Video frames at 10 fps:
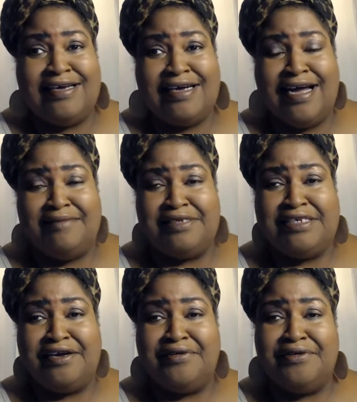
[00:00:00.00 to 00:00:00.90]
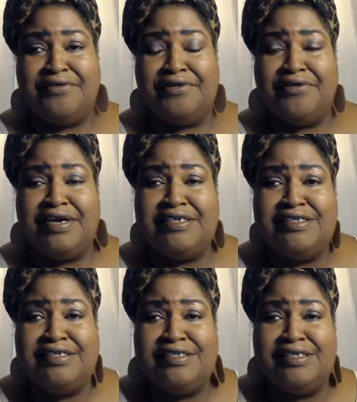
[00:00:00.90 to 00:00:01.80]
commentary on the crazy
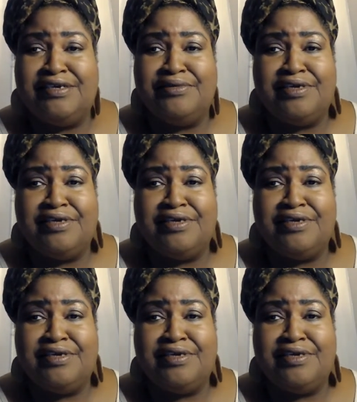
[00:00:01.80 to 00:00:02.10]
serial